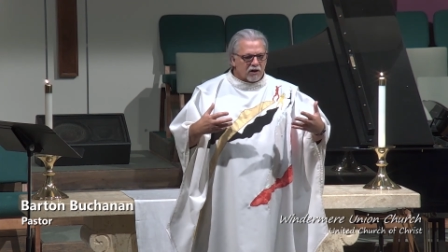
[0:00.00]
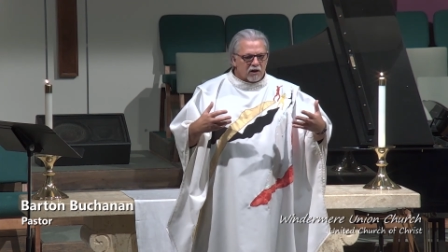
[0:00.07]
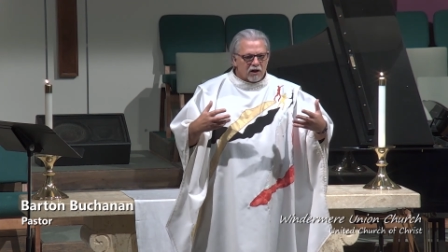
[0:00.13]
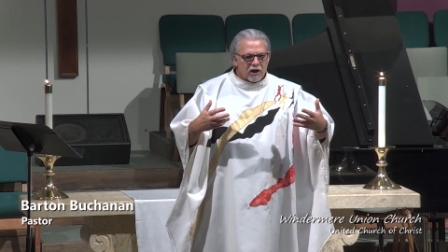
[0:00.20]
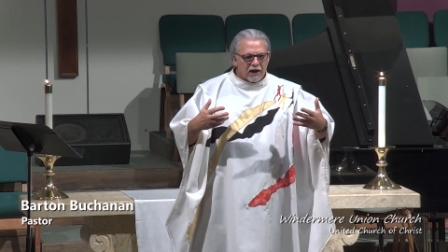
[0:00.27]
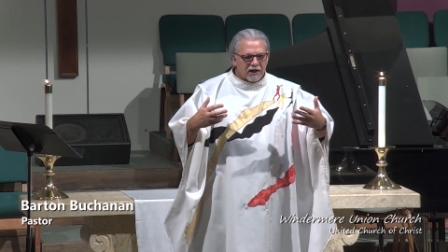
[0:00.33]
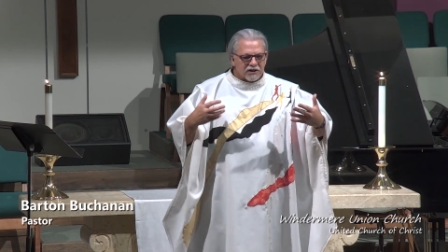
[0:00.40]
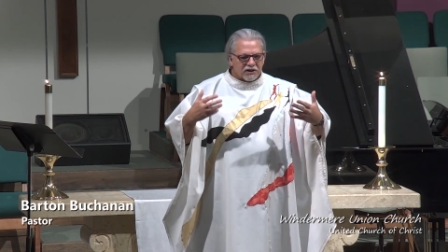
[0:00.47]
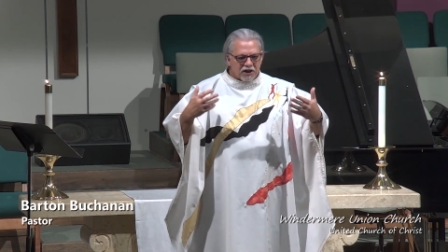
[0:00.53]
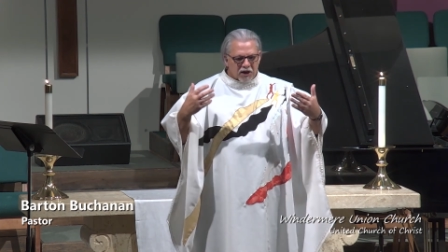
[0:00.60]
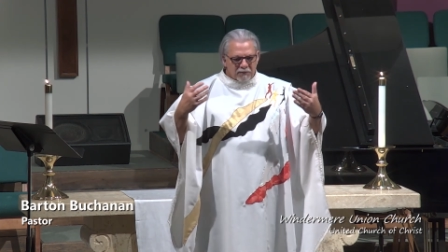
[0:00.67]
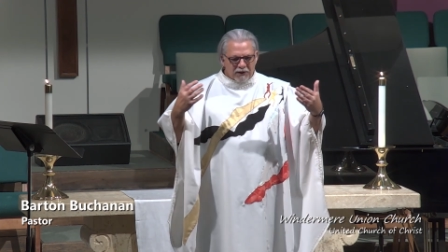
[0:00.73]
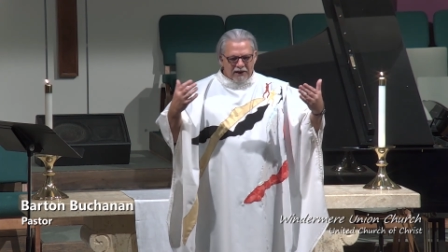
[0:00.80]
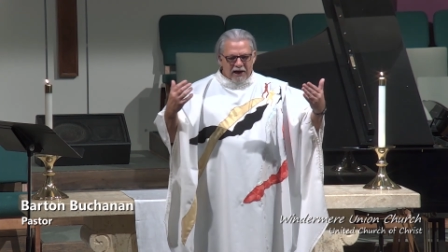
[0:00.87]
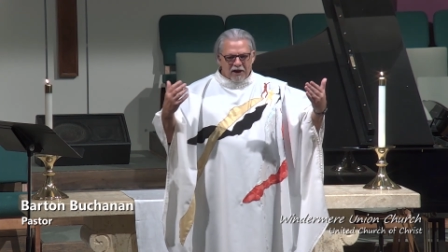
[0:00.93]
is
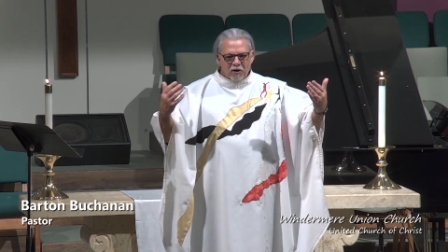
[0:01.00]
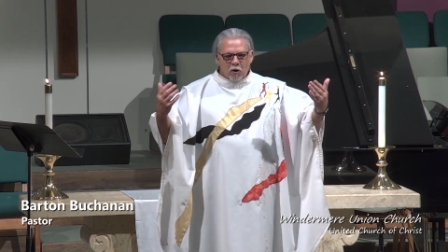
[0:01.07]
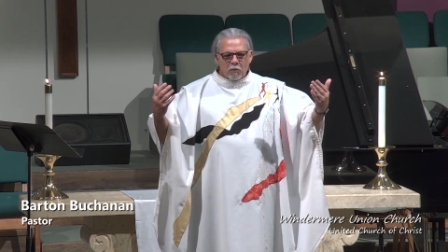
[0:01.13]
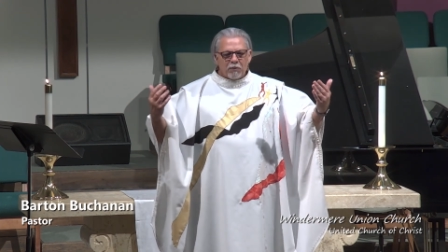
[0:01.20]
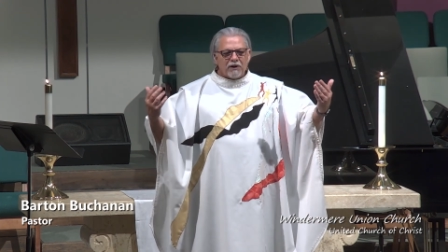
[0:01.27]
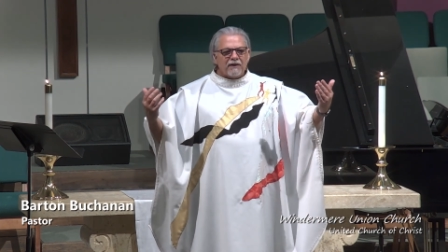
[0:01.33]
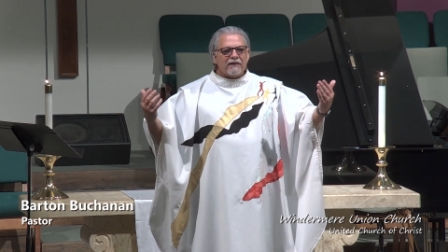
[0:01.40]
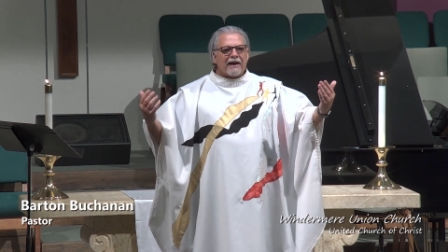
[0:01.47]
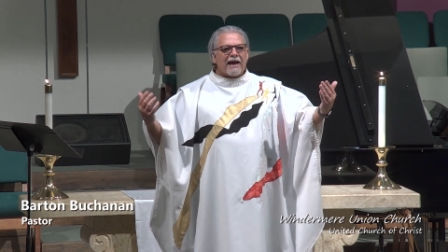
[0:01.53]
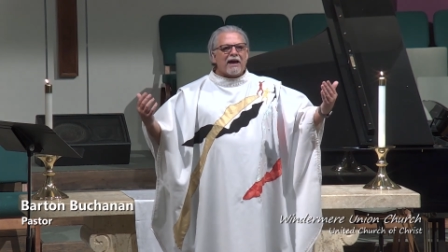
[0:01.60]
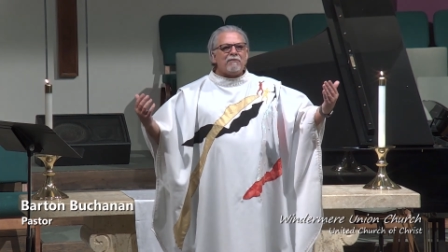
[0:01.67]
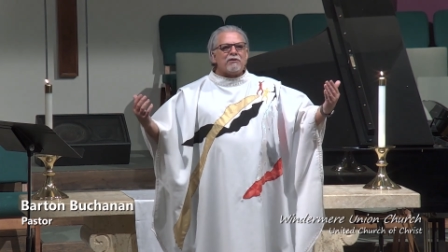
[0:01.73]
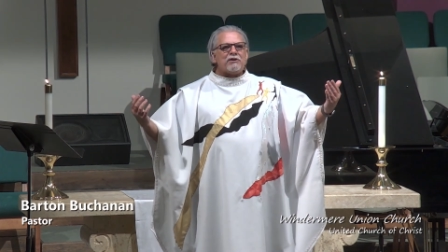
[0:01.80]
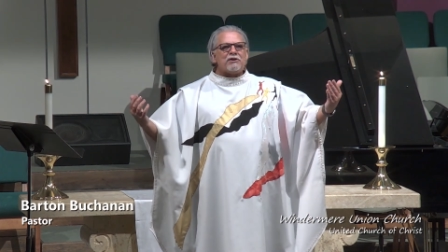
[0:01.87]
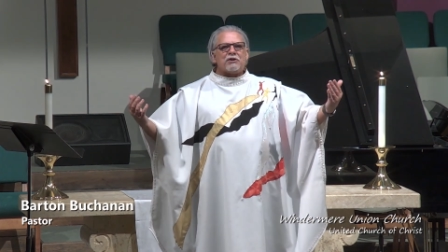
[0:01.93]
coming out, opening the
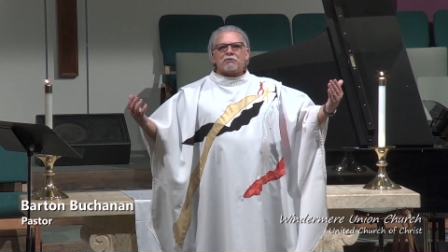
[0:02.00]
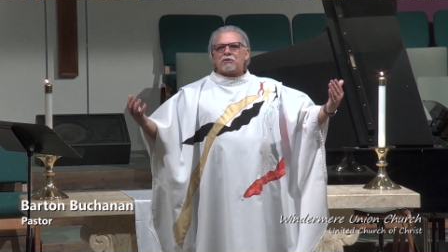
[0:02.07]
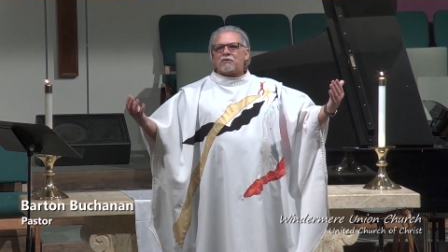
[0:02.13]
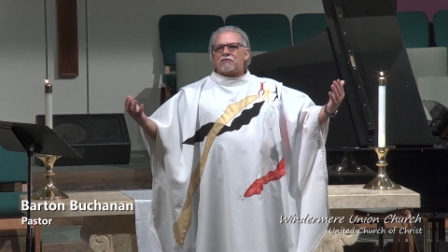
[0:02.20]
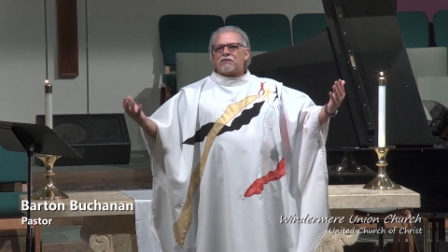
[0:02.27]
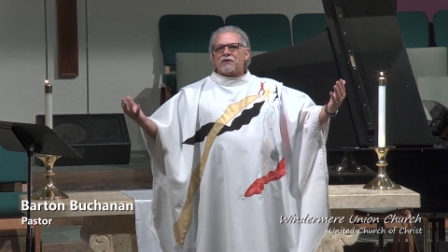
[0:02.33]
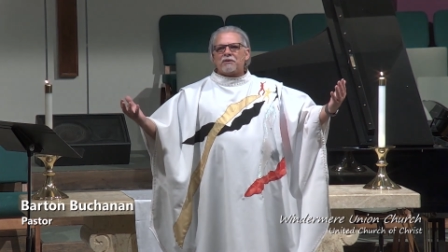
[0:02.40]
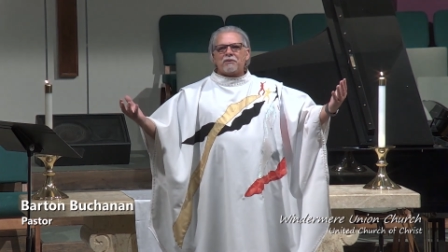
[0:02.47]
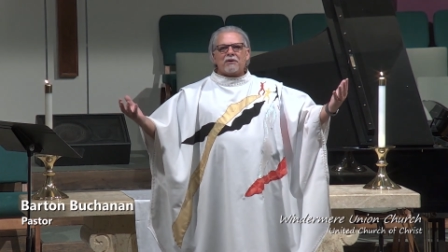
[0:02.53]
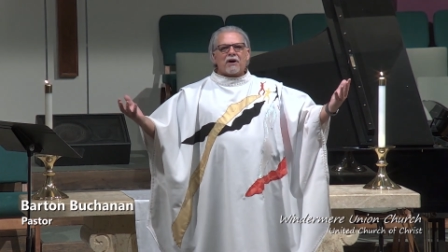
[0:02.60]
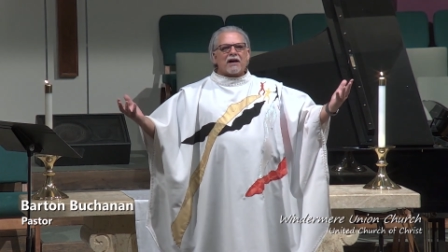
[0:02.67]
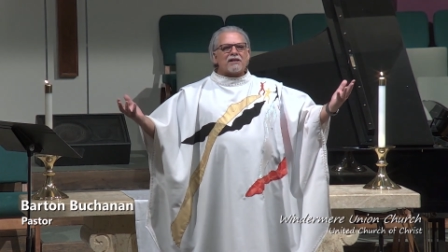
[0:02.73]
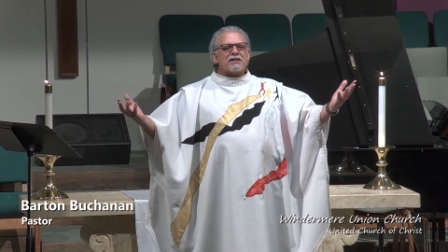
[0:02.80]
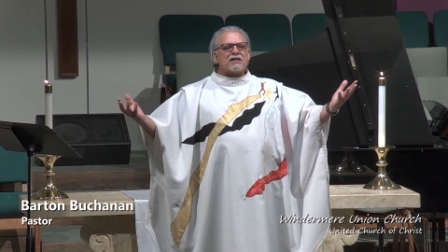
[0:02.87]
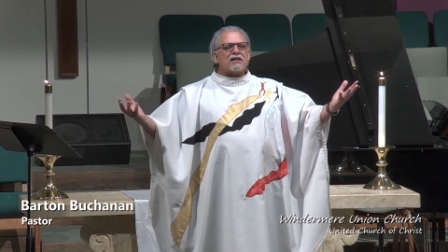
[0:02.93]
heavens to reveal
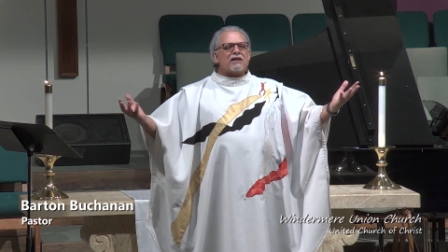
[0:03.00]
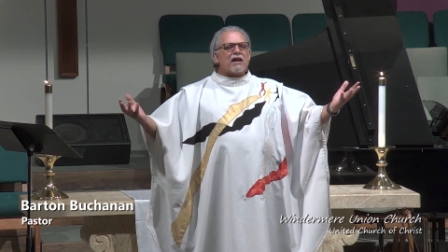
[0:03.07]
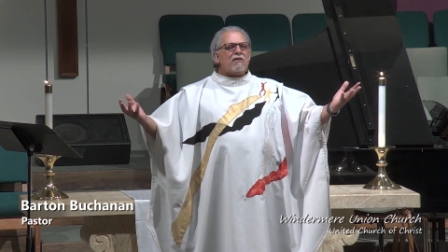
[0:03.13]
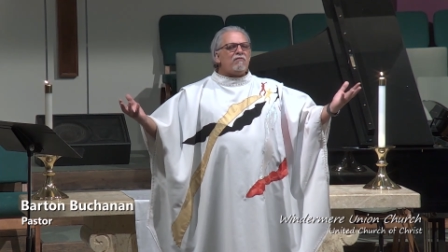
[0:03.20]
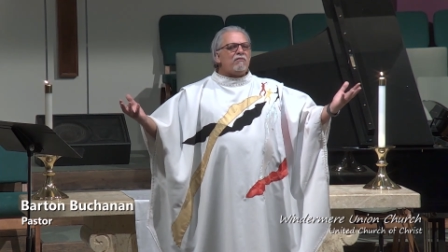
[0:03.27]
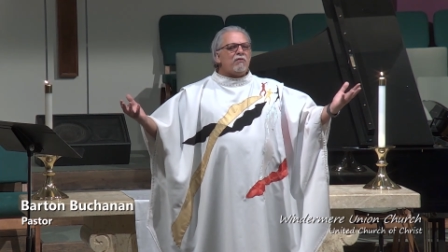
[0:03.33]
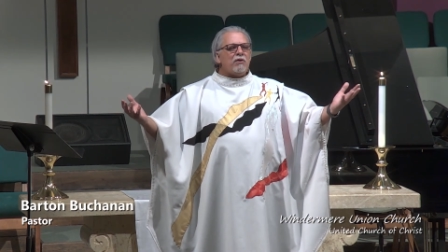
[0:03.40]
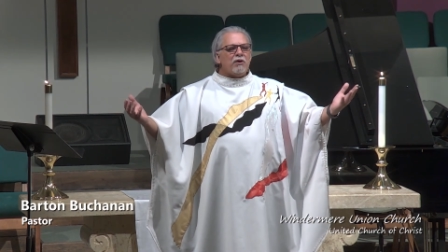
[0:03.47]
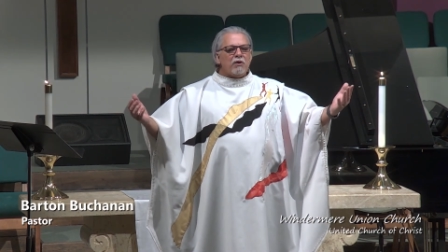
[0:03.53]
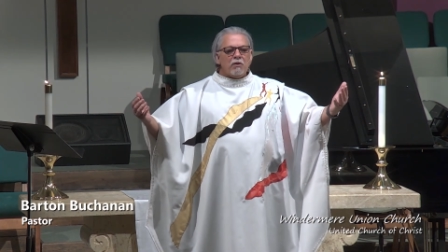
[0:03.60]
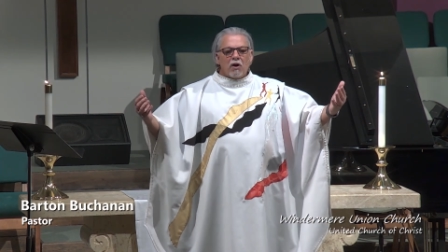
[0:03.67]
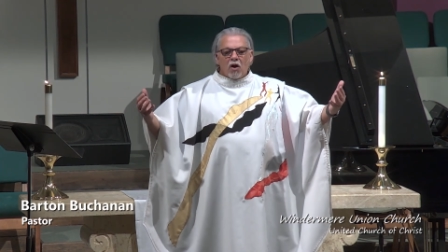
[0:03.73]
God's love for you,